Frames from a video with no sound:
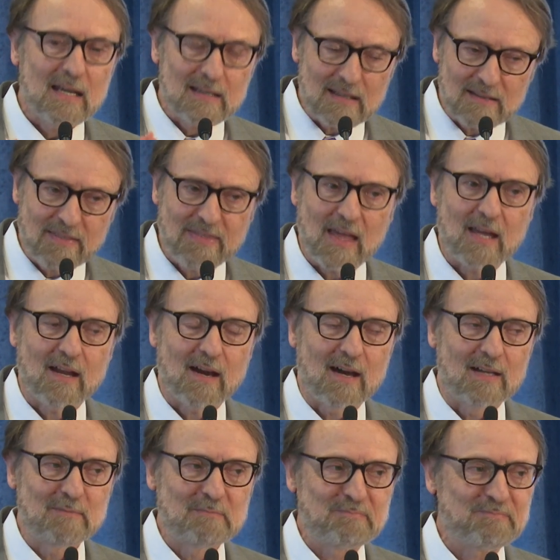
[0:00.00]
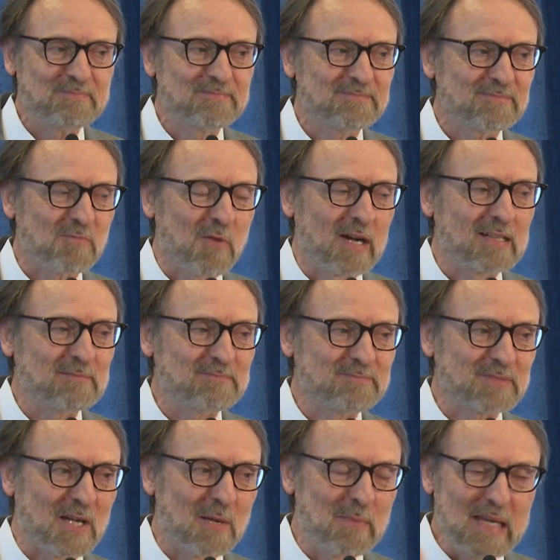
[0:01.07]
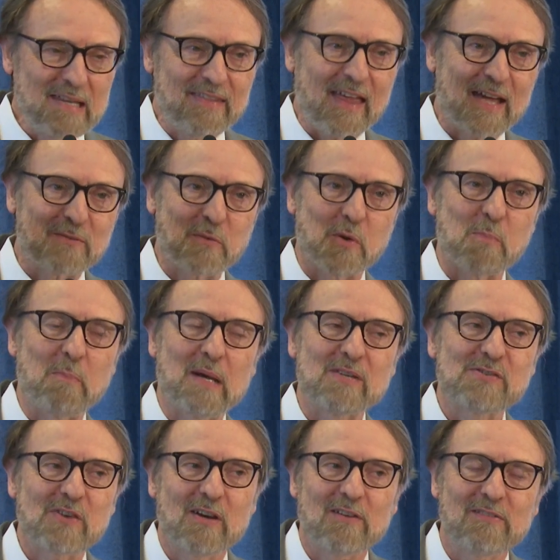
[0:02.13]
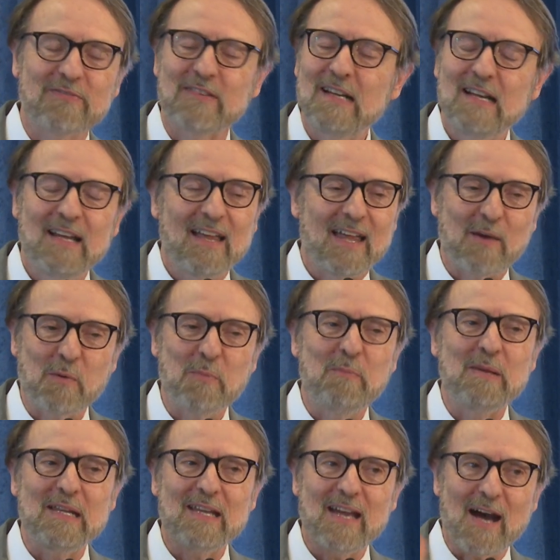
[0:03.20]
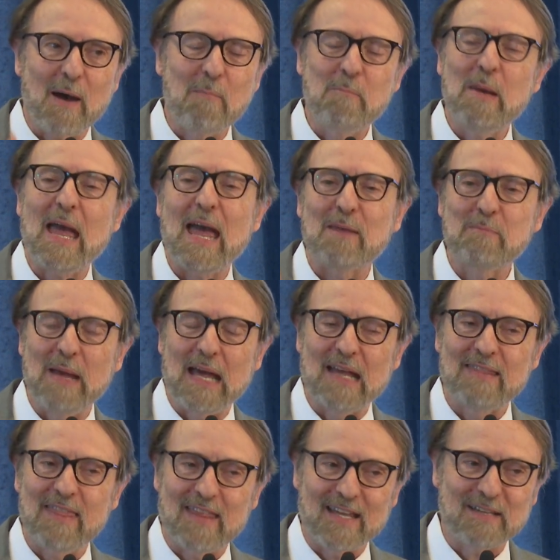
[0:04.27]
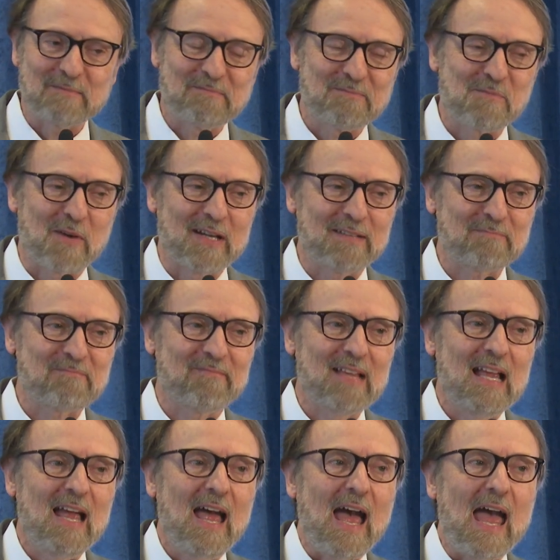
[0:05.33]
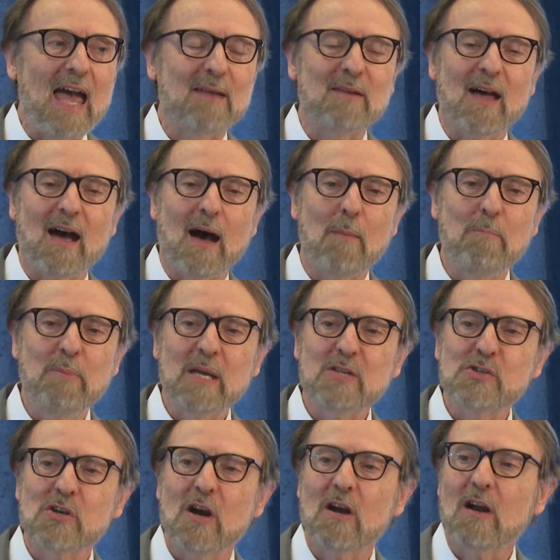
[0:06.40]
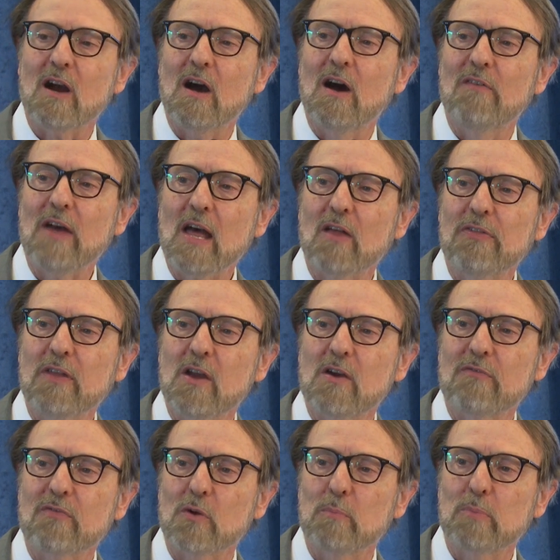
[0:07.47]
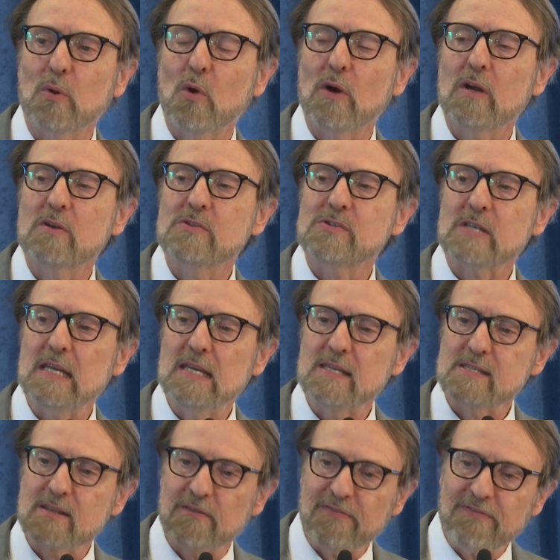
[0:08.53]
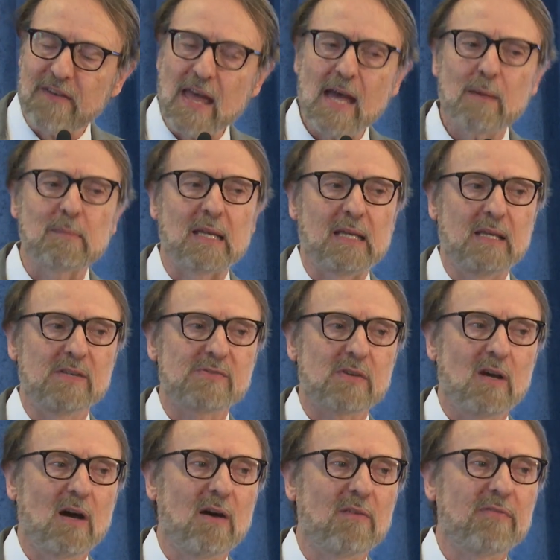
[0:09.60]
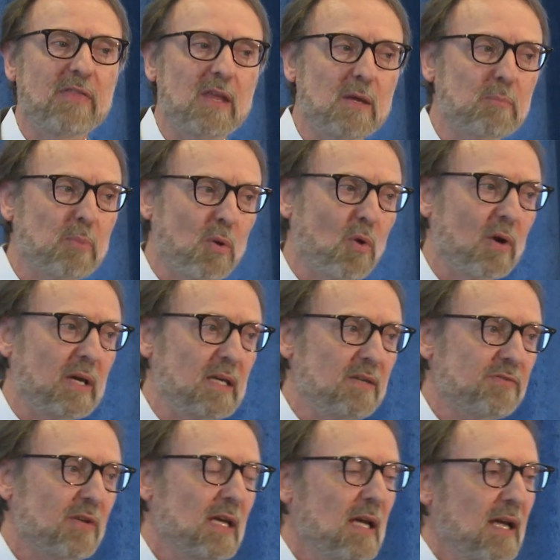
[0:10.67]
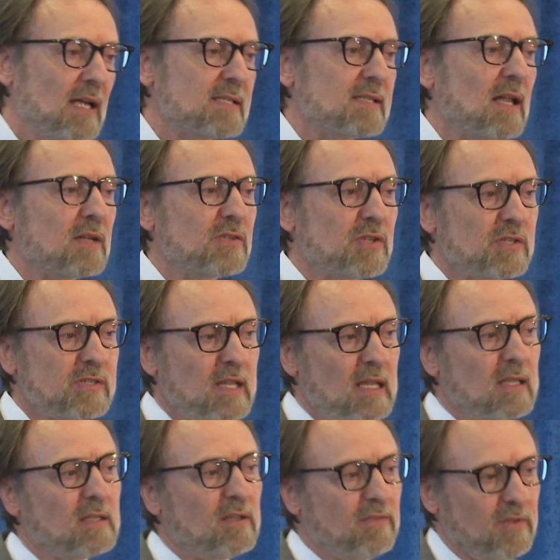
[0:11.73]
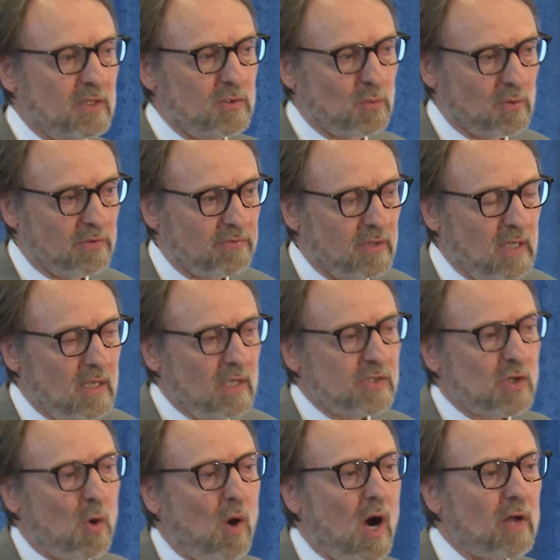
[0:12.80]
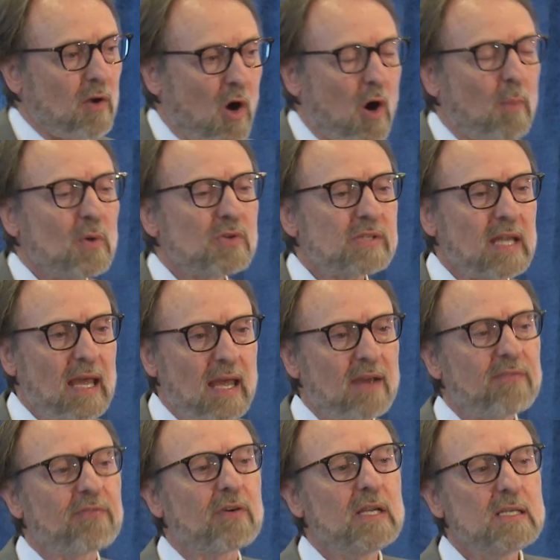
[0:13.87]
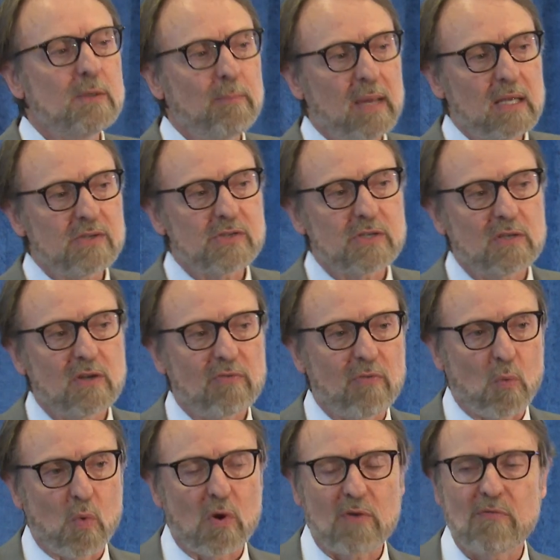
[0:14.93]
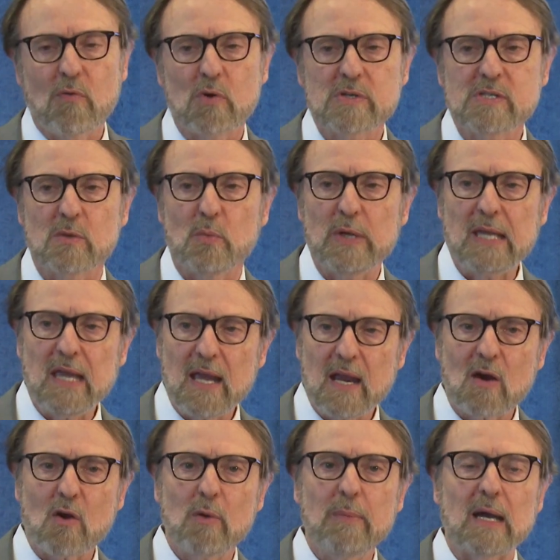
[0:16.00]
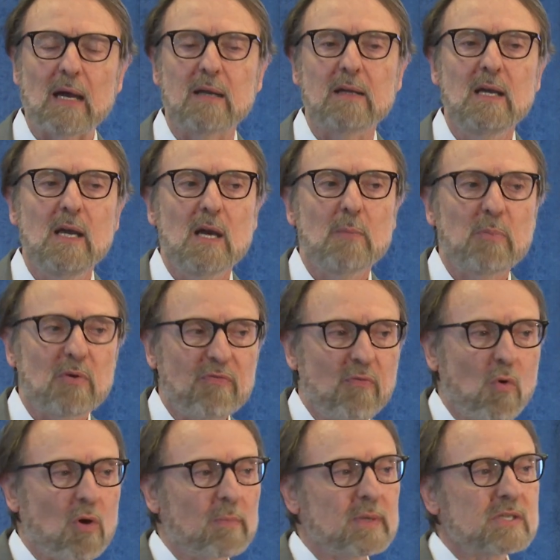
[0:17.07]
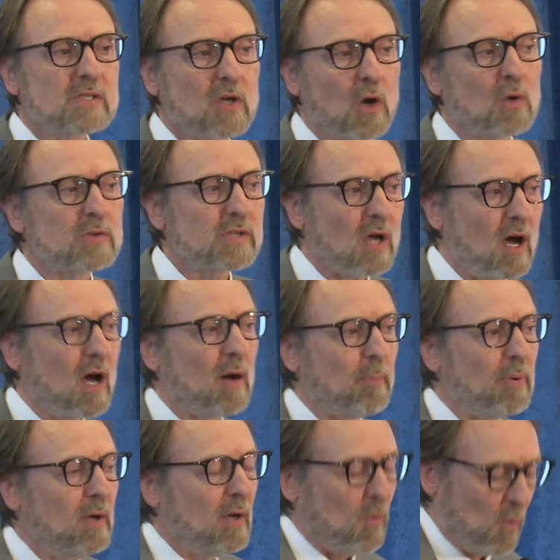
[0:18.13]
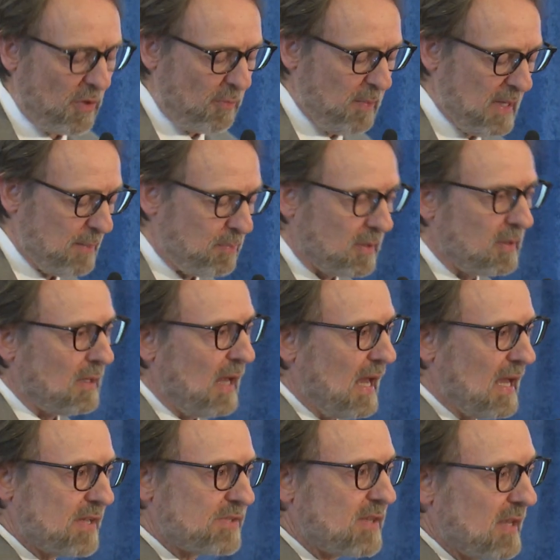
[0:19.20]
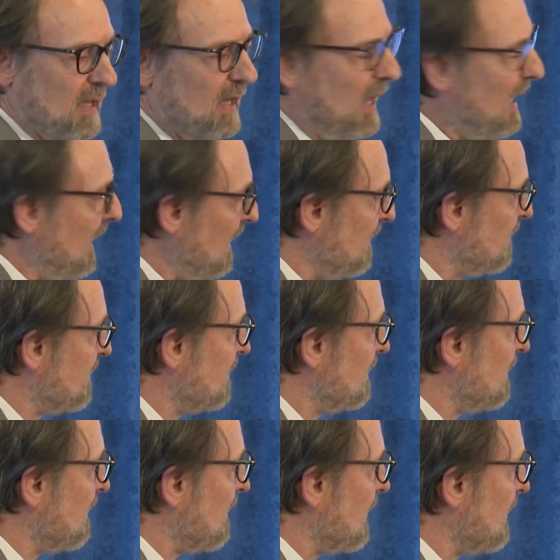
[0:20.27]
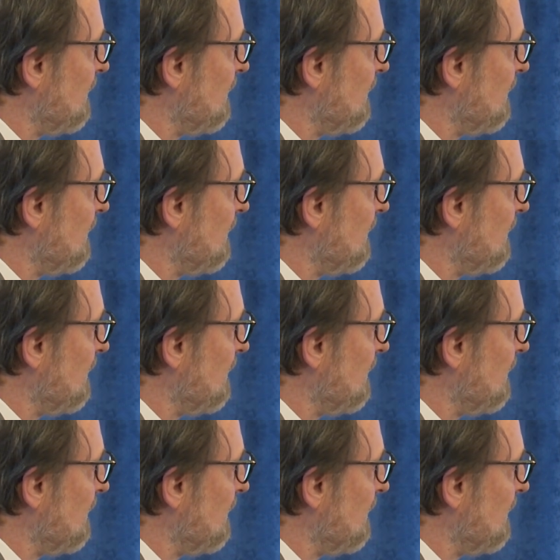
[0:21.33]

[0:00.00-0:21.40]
Thank God, right? So I'm in that group myself. That would be a bad, bad thing, right? And a big chunk of healthcare for employers is the families of the employees. It's not just the individuals. So on almost every dimension of the workforce that we care about, performance goes up with people as they age. Right?